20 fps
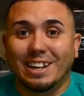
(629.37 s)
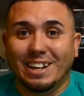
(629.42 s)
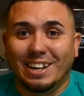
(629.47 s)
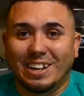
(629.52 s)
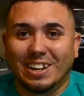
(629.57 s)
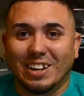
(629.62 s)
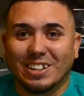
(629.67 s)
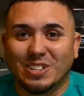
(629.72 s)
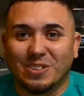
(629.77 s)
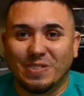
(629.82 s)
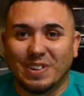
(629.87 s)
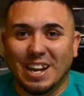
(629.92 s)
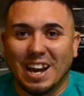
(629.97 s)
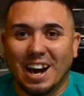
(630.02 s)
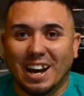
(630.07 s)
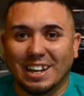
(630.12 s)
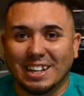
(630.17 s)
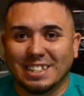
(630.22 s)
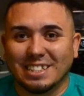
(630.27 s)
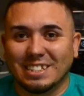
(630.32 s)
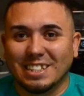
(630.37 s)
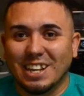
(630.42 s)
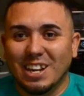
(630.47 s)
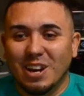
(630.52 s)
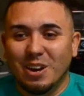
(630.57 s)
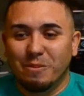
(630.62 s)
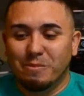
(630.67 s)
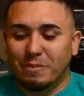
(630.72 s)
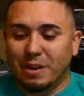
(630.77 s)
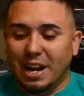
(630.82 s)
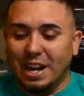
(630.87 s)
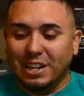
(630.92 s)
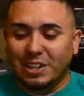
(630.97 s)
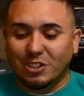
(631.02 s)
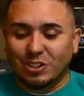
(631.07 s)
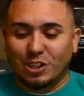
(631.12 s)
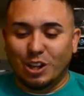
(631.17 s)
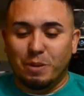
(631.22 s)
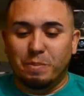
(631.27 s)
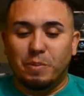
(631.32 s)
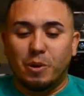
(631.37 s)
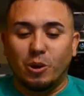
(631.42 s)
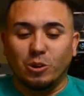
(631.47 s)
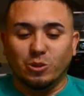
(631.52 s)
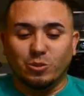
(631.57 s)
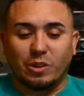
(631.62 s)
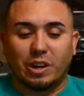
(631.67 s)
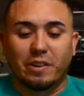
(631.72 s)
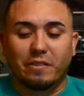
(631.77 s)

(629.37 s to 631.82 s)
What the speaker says: to be honest, but I usually post